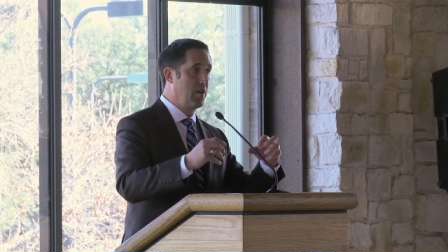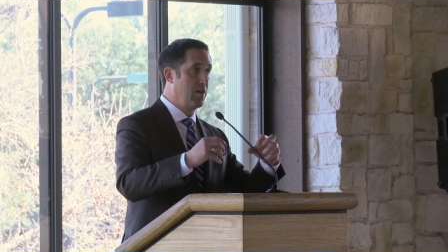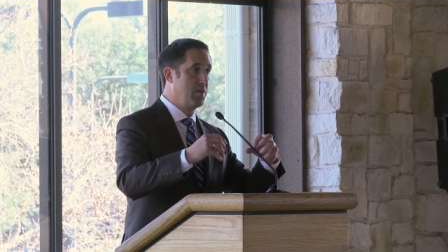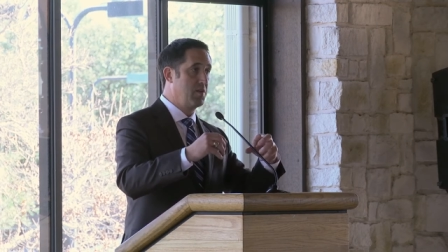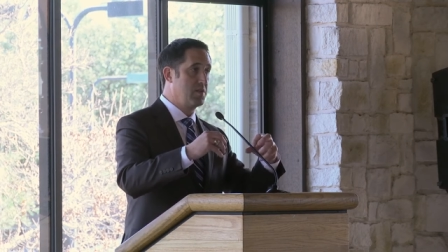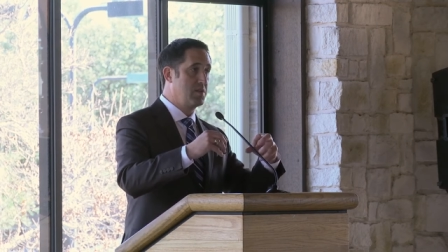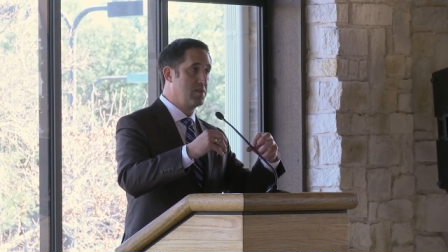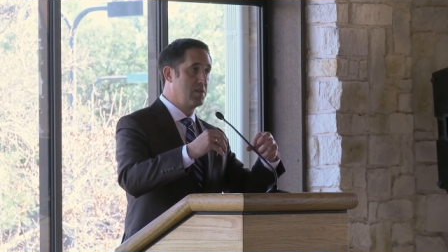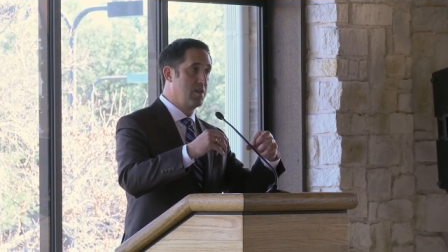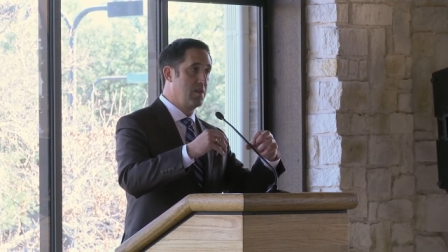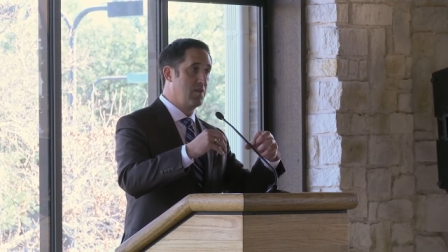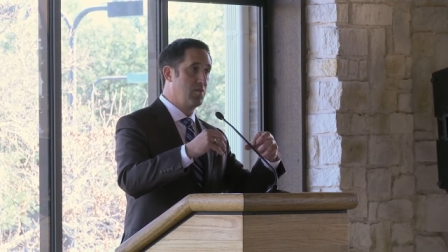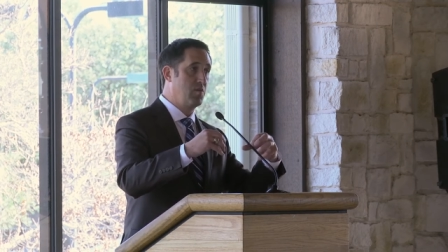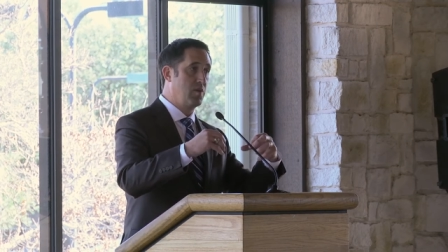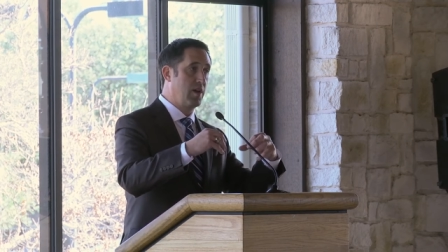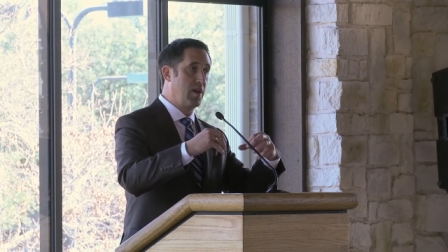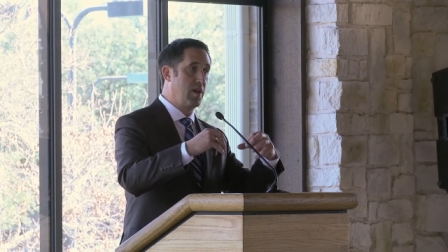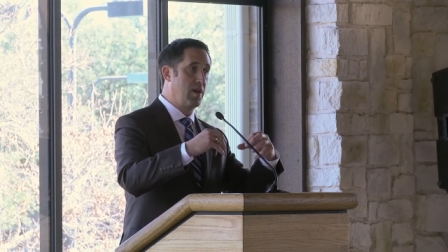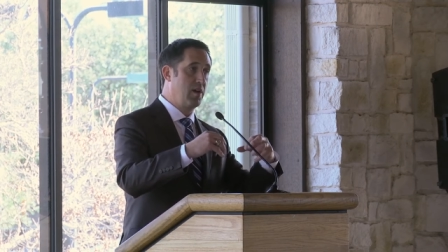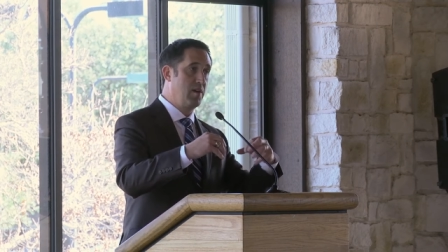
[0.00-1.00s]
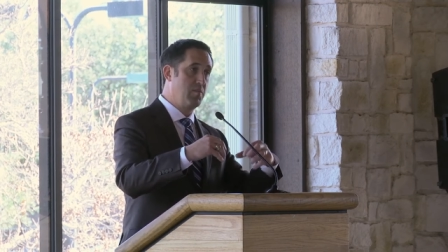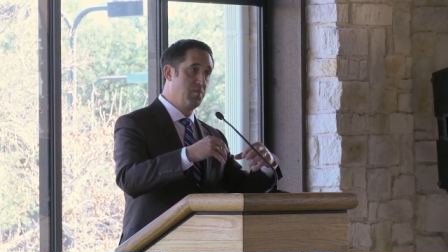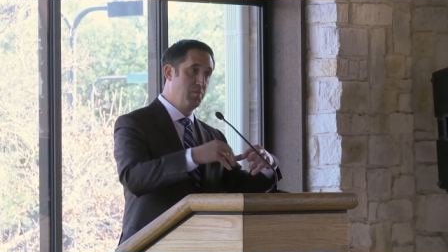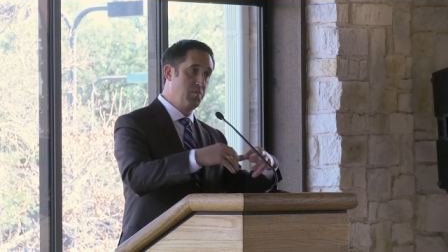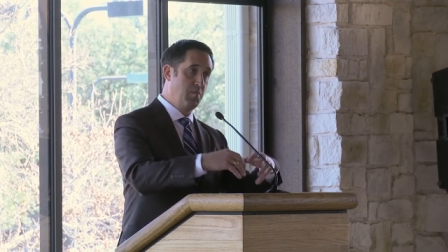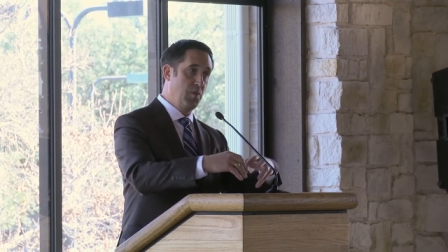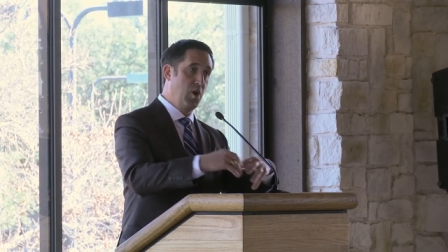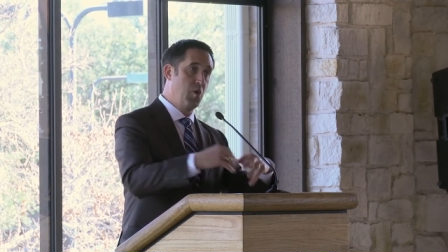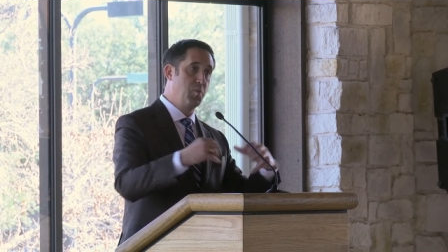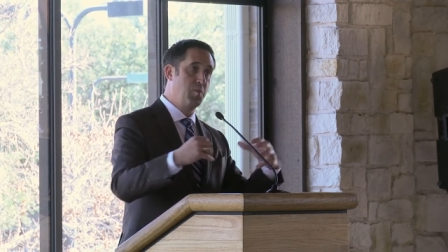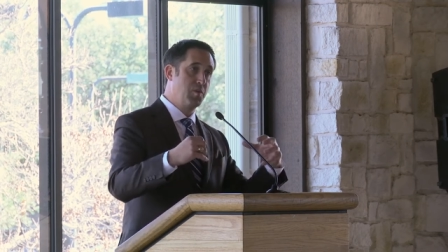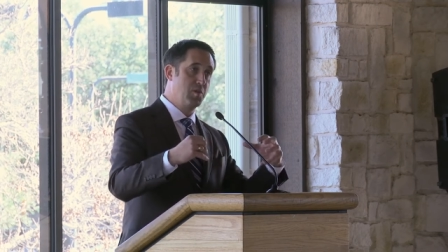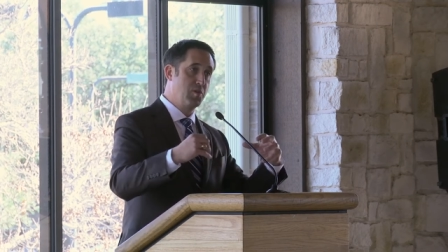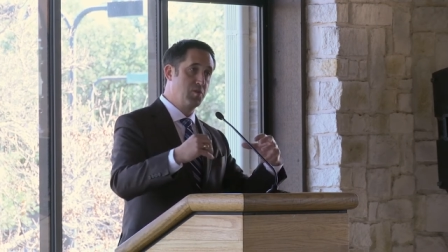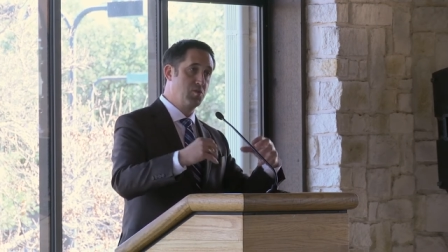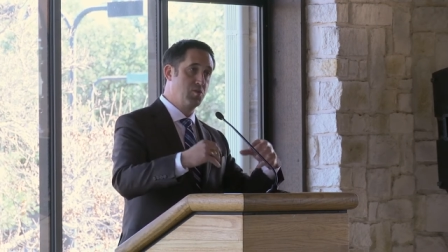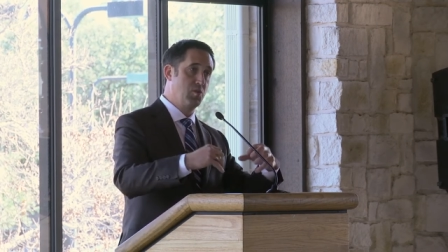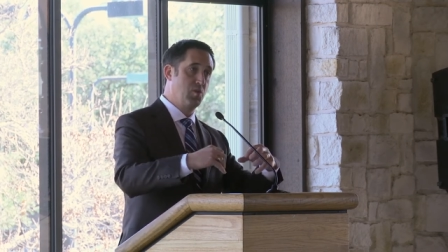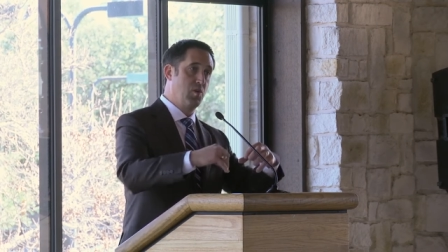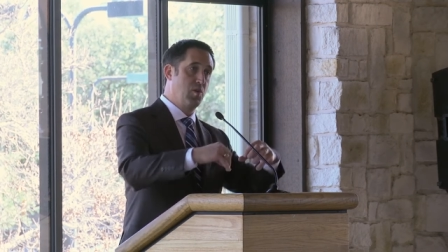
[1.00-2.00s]
all of a sudden when I opened the
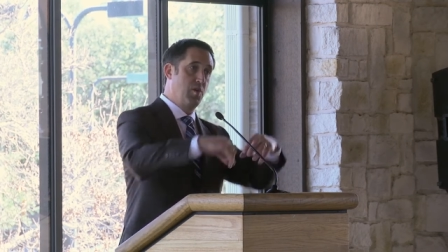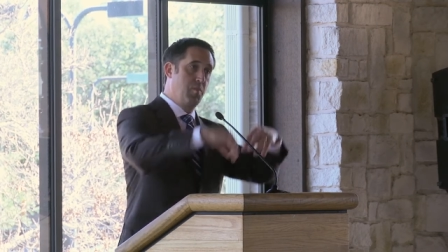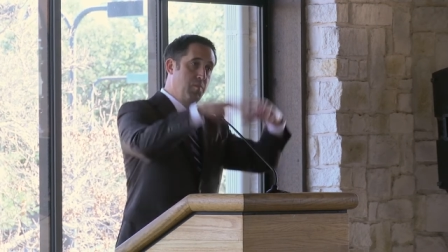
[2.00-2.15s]
drawer,